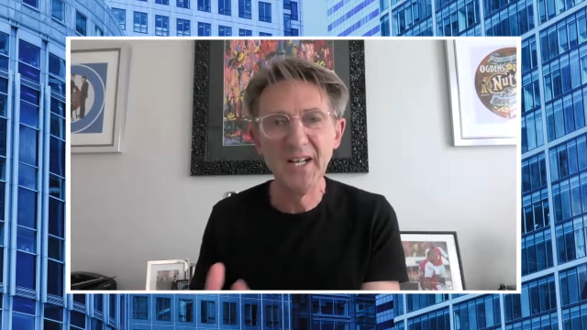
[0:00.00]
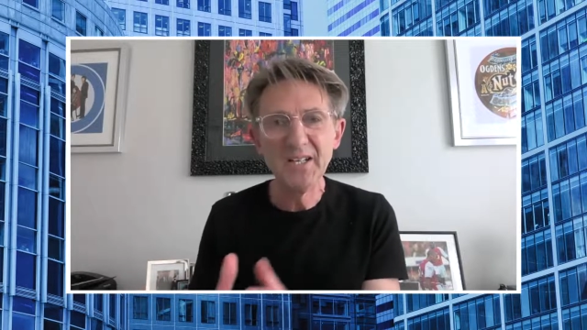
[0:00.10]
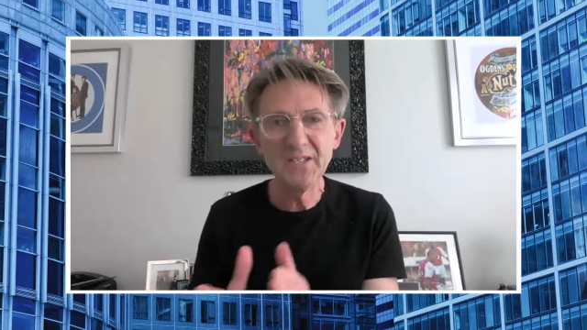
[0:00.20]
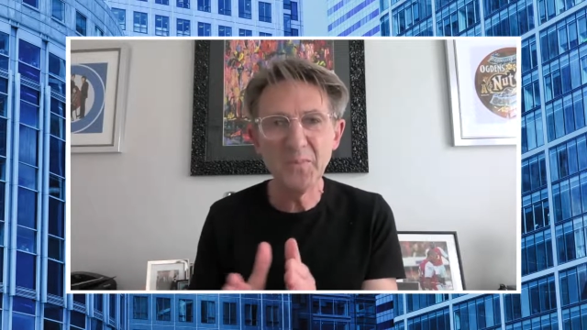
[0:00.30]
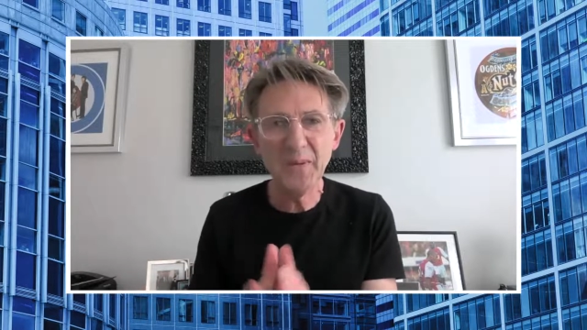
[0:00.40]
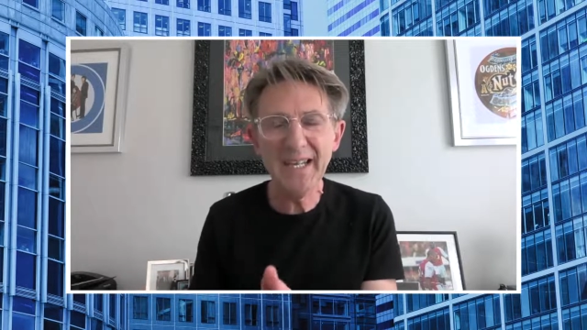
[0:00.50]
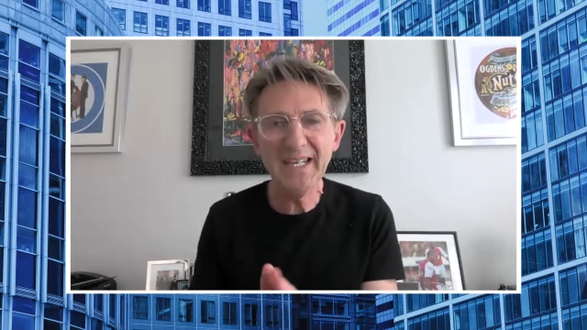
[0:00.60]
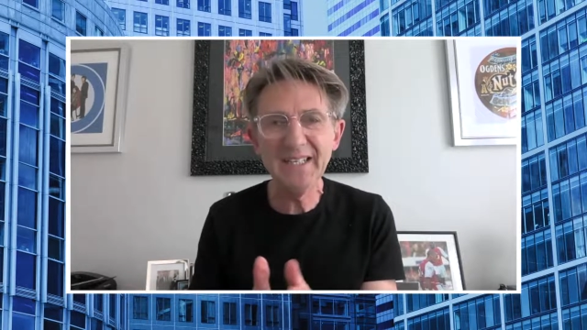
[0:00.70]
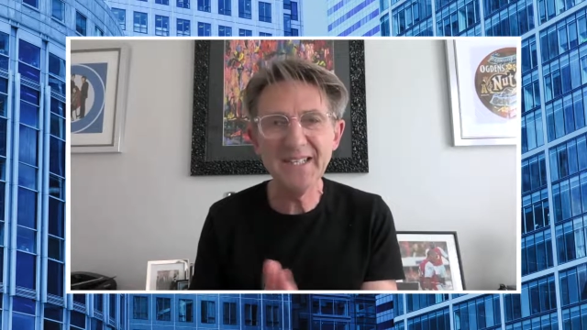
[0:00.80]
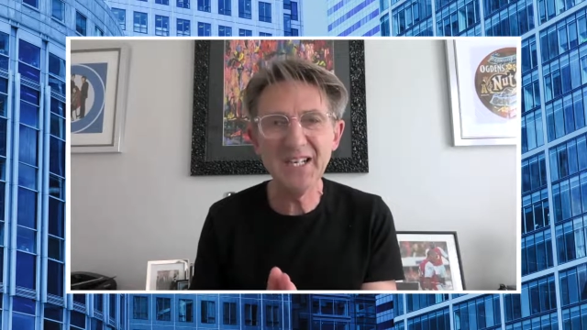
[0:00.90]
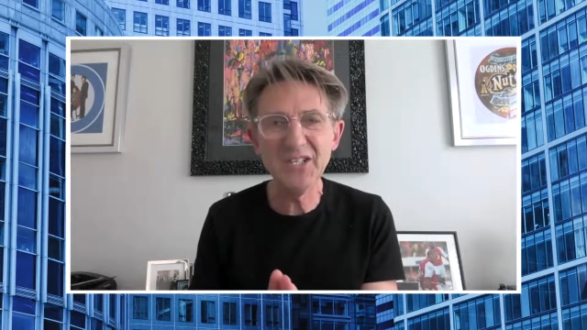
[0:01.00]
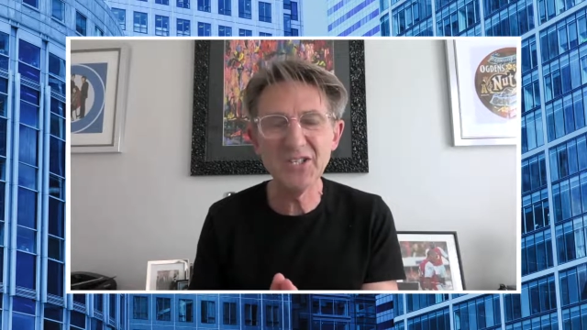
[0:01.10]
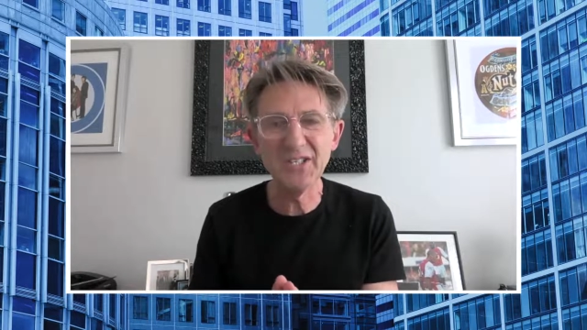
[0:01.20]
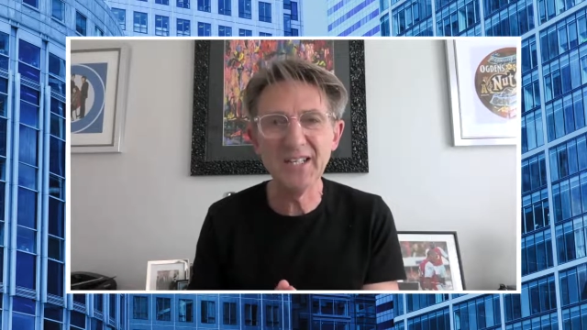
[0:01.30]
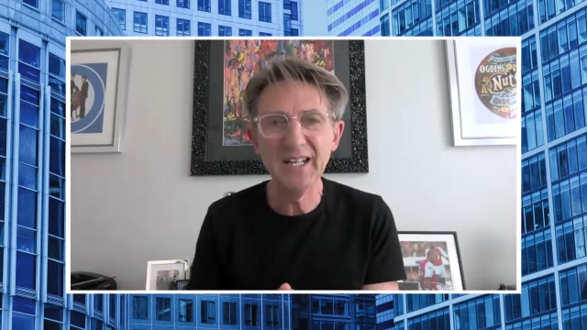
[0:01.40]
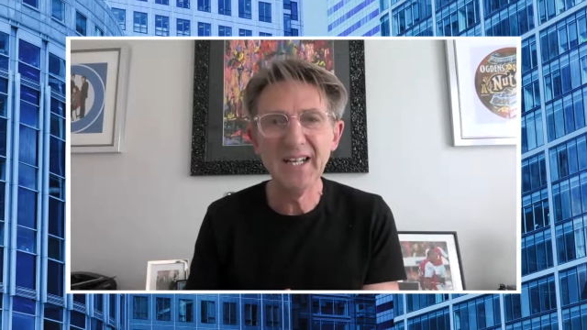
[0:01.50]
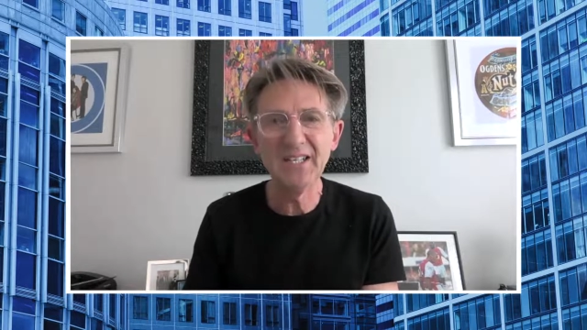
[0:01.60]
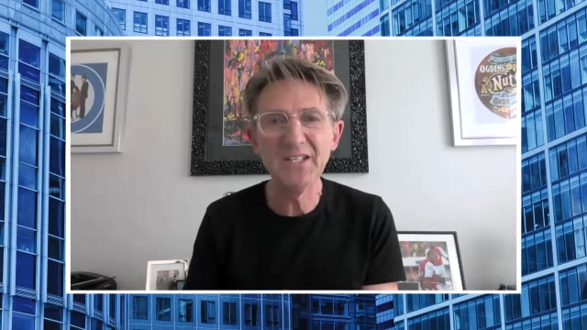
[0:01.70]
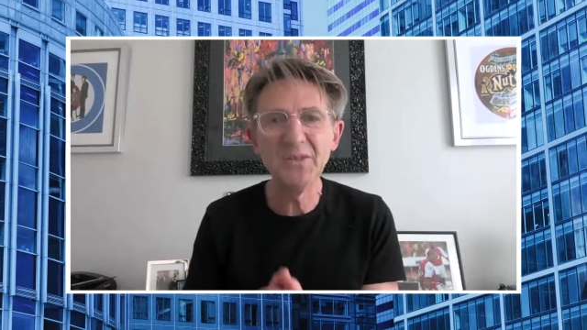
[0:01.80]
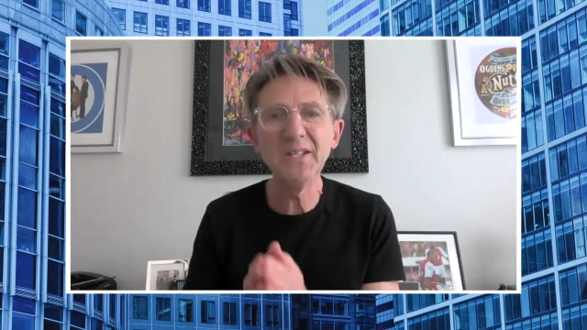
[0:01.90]
So paying attention
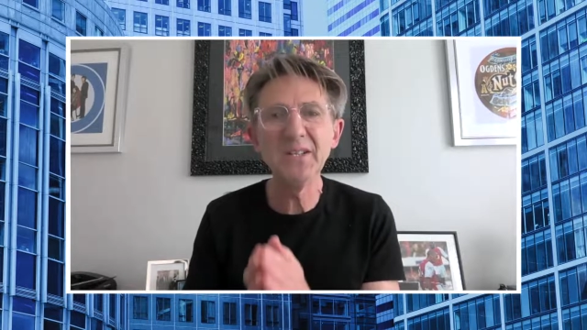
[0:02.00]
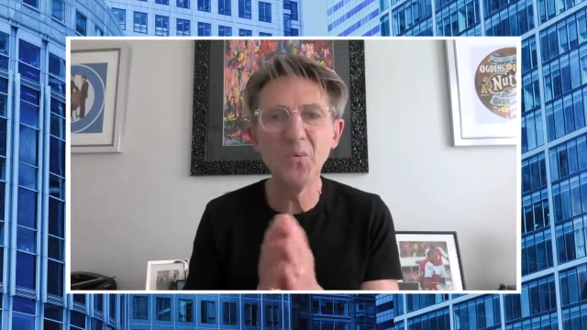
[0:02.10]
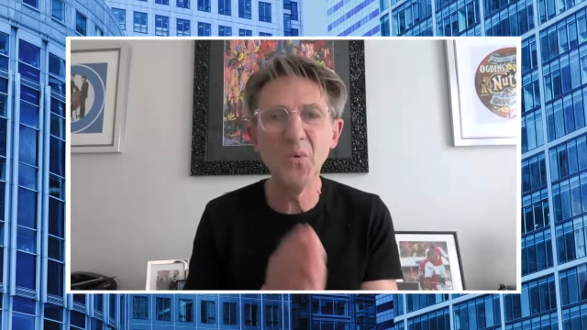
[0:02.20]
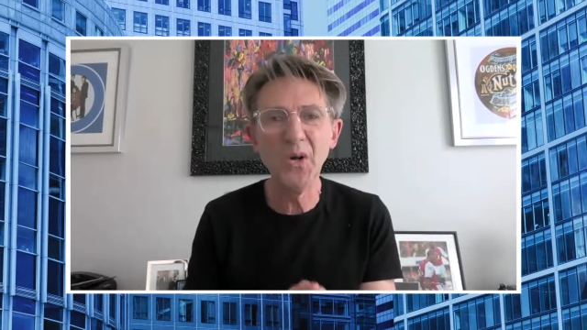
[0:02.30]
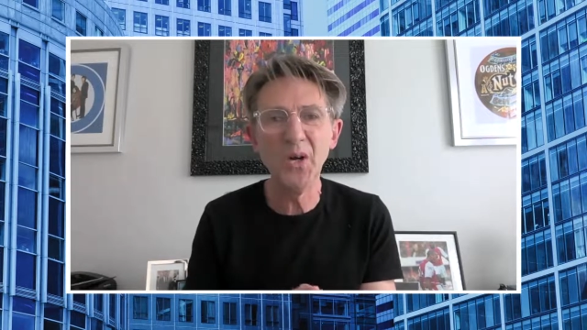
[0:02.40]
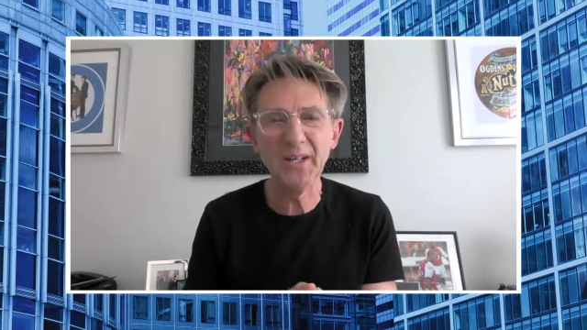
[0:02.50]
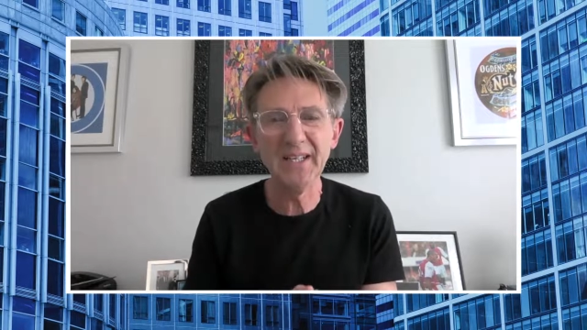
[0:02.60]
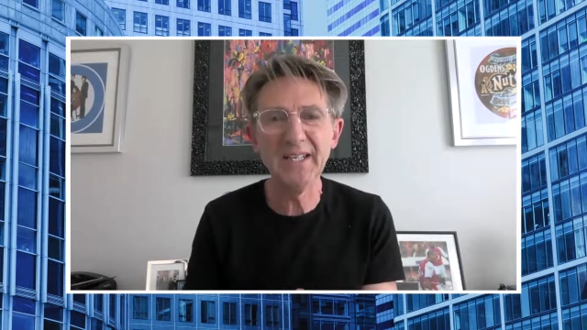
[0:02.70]
and doing the work in